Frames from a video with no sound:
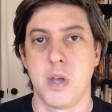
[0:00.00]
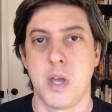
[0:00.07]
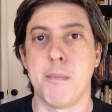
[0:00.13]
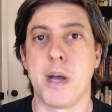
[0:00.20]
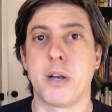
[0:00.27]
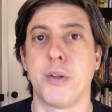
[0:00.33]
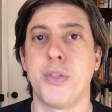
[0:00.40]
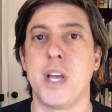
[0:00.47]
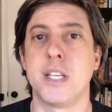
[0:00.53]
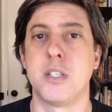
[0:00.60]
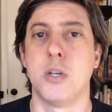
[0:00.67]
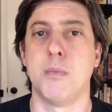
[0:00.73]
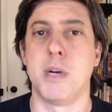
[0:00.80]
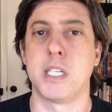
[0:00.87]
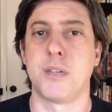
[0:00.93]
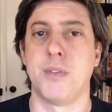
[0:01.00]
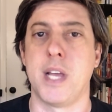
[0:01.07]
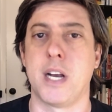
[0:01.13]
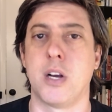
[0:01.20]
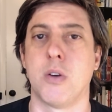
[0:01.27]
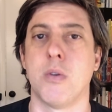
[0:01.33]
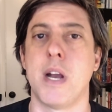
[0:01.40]
And Michael, thanks so much for
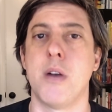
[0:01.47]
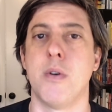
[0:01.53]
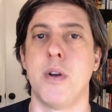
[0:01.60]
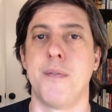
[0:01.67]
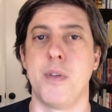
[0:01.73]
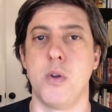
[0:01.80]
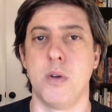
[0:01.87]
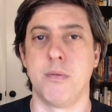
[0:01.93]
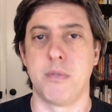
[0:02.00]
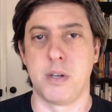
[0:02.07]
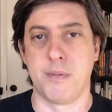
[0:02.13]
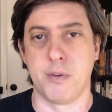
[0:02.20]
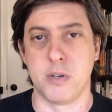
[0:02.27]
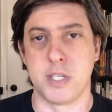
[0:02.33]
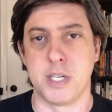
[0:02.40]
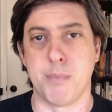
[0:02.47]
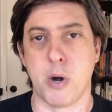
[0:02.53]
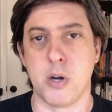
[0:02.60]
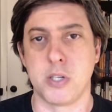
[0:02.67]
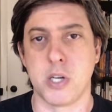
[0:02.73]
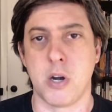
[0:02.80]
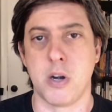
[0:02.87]
that great review of the diverging
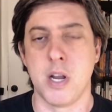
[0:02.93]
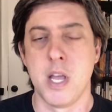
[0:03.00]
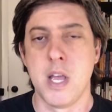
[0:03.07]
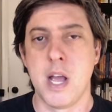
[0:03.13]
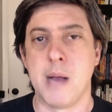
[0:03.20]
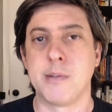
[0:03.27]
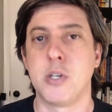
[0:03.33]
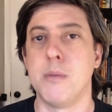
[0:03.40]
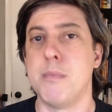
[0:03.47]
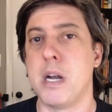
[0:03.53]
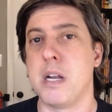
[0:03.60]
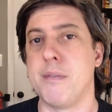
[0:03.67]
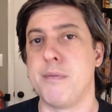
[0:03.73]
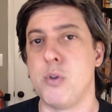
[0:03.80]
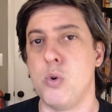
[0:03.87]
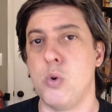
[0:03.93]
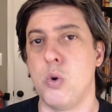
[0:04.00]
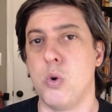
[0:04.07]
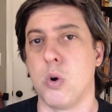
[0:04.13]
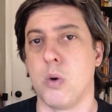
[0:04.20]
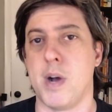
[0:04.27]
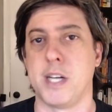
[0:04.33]
bar chart. I'm sure many of you who
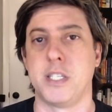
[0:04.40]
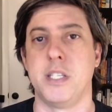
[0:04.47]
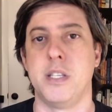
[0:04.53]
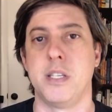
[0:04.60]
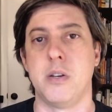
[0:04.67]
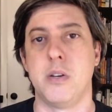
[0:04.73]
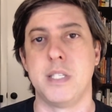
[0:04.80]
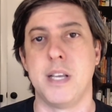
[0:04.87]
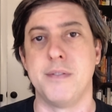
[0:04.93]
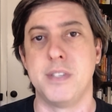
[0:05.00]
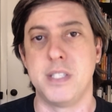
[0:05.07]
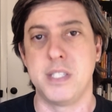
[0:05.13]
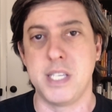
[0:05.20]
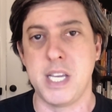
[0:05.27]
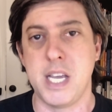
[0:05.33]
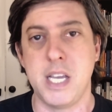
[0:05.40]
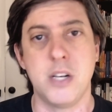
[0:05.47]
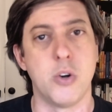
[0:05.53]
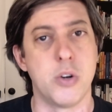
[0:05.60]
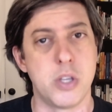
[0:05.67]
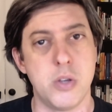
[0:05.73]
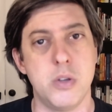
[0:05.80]
are watching this series have
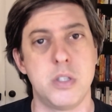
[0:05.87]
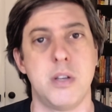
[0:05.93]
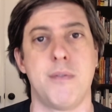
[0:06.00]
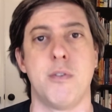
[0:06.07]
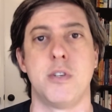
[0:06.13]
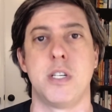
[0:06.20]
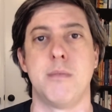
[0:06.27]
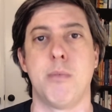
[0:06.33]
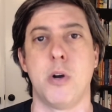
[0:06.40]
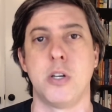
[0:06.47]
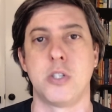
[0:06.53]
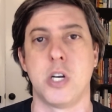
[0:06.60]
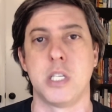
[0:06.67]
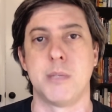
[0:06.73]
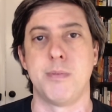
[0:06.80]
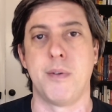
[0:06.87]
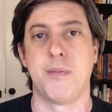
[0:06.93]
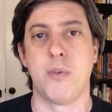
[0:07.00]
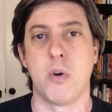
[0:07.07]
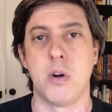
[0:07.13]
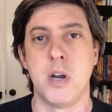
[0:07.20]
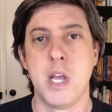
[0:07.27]
seen or used diverging bar charts
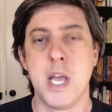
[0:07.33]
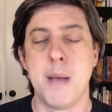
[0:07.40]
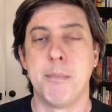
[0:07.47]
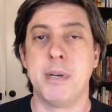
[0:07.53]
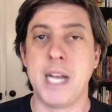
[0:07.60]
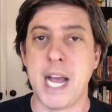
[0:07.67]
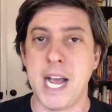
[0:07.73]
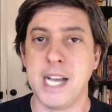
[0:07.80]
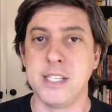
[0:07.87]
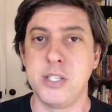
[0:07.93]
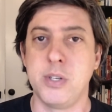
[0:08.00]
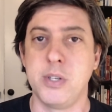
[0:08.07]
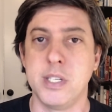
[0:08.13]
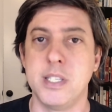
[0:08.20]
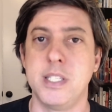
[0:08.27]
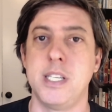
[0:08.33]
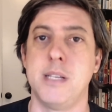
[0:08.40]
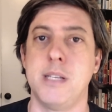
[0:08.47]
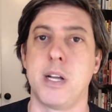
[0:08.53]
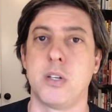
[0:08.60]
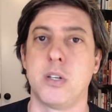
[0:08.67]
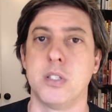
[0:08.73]
before, but as you can see in
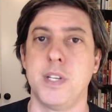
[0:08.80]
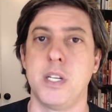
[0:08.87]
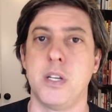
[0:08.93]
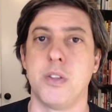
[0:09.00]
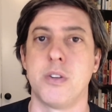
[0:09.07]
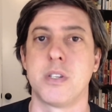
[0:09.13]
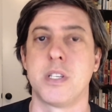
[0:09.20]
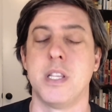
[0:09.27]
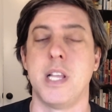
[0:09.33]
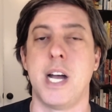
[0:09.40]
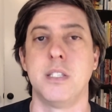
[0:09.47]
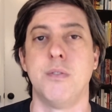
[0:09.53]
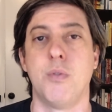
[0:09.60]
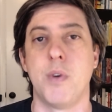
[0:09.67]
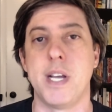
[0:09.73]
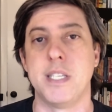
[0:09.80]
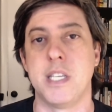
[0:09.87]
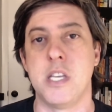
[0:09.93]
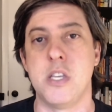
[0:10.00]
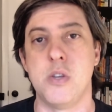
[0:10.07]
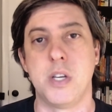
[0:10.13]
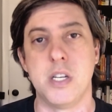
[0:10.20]
Michael's video, there's lots of ways
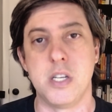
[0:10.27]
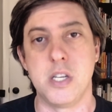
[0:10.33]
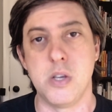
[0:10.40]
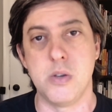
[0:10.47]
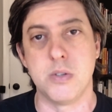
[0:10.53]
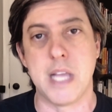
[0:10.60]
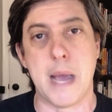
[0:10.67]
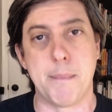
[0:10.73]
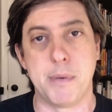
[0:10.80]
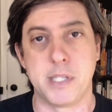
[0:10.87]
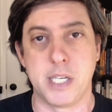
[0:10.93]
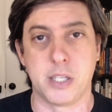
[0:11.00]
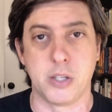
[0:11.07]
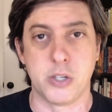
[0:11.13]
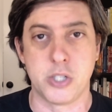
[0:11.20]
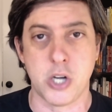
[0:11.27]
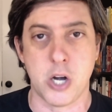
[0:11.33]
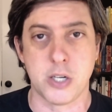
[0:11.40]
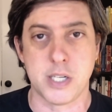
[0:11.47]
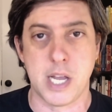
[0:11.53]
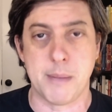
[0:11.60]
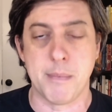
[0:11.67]
that you can use that particular
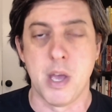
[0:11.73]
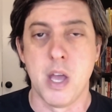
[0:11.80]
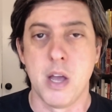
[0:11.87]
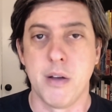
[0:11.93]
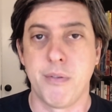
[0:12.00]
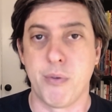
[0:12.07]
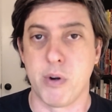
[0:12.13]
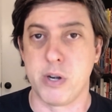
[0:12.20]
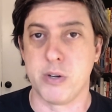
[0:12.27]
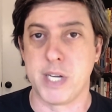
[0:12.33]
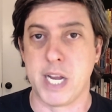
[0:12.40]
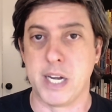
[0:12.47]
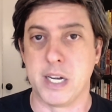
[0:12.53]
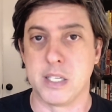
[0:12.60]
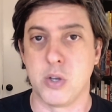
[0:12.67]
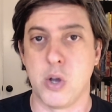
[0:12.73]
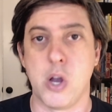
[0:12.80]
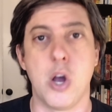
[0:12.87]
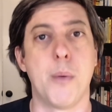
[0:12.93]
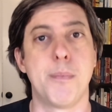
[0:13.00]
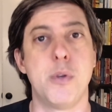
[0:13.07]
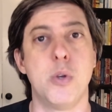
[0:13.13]
chart type for your data. So I
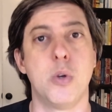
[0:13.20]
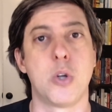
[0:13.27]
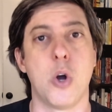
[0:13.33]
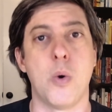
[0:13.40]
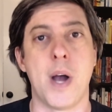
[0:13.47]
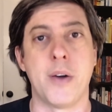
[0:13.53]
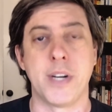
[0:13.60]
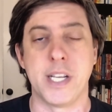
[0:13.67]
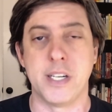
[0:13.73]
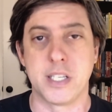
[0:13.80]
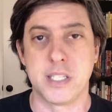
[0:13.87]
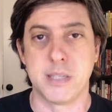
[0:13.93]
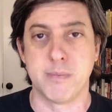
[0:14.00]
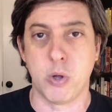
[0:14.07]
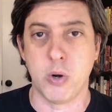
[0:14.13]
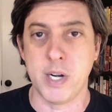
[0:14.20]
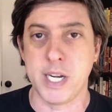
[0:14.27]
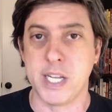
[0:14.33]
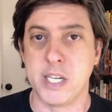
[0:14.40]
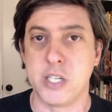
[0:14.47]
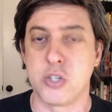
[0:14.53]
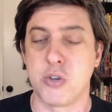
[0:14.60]
hope you'll go out and explore
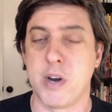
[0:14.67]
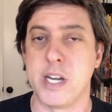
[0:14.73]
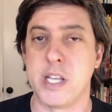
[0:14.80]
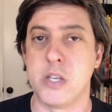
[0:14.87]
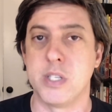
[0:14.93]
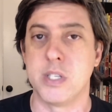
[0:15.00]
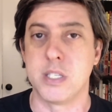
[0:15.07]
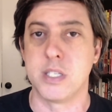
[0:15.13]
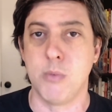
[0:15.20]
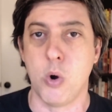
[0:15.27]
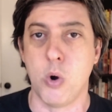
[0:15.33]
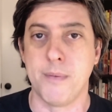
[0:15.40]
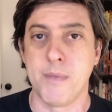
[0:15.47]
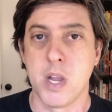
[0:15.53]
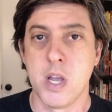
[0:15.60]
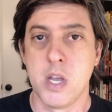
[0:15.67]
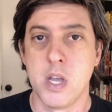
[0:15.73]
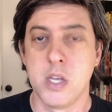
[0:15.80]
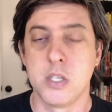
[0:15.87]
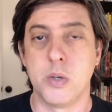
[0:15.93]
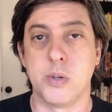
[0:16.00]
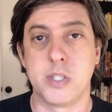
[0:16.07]
it and try to use it some more.
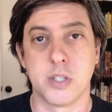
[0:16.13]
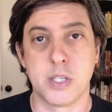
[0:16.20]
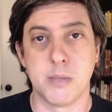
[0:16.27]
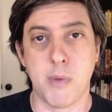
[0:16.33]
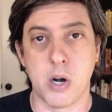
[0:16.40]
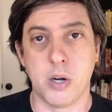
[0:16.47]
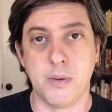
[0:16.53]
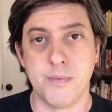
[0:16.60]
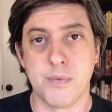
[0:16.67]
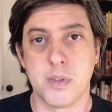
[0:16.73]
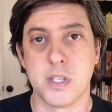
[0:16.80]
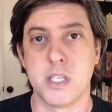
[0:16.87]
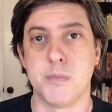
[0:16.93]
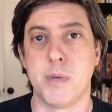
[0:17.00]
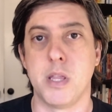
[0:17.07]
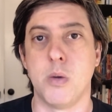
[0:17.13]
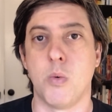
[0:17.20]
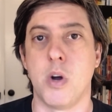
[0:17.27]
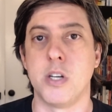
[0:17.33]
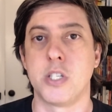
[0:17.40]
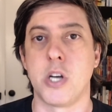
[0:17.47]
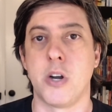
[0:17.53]
So until tomorrow, this has been the
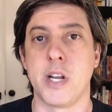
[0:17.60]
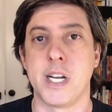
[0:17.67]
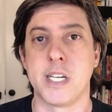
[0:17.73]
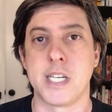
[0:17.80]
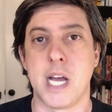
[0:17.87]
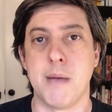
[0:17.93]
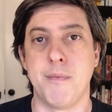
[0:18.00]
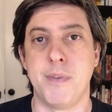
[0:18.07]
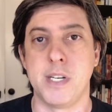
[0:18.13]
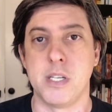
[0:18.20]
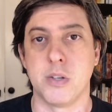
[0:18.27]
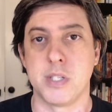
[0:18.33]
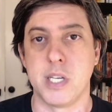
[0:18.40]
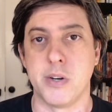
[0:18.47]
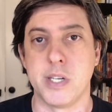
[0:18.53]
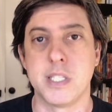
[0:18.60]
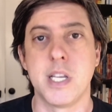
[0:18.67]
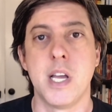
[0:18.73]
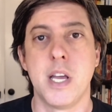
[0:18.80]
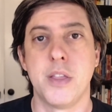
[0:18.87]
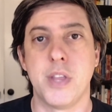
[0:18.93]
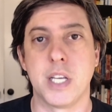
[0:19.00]
One Chart at a Time video series.
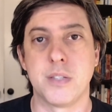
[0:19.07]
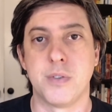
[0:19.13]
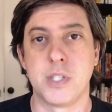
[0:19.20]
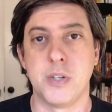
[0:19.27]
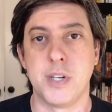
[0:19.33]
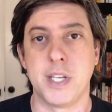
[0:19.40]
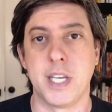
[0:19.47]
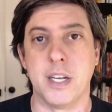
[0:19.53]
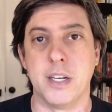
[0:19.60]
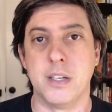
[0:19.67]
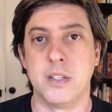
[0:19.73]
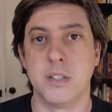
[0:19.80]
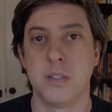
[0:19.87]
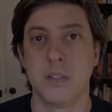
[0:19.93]
Thanks for tuning in.